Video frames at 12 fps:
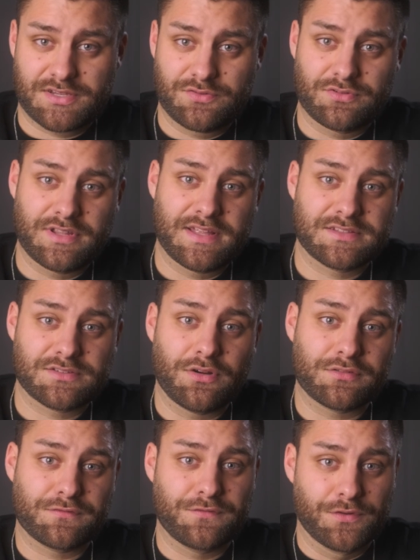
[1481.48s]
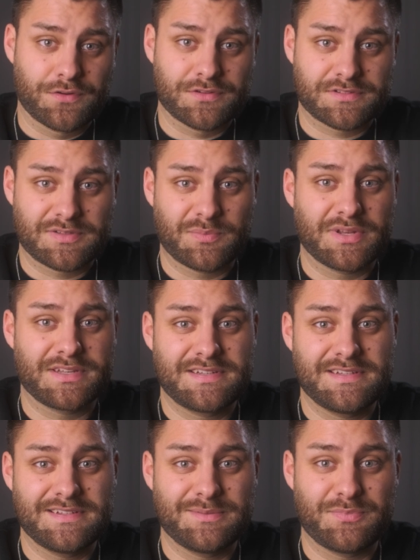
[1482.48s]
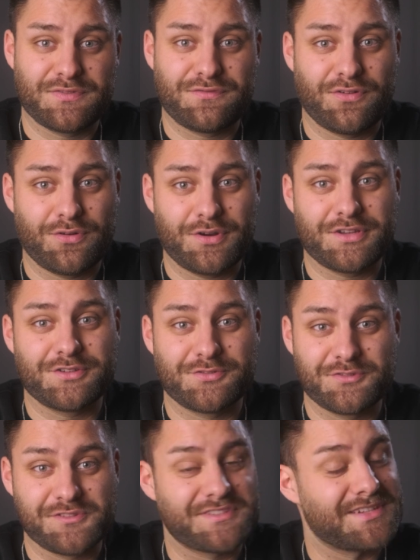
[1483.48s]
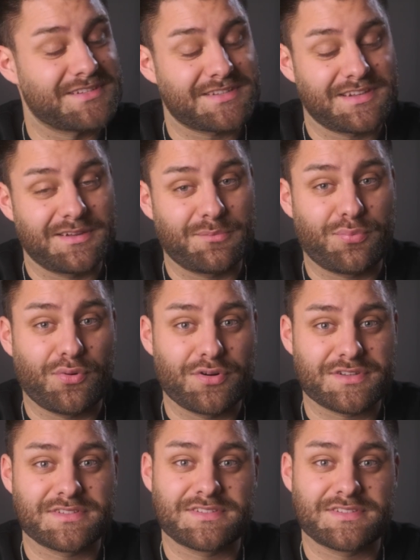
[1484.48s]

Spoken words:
your lens autofocus ability before you use this in an important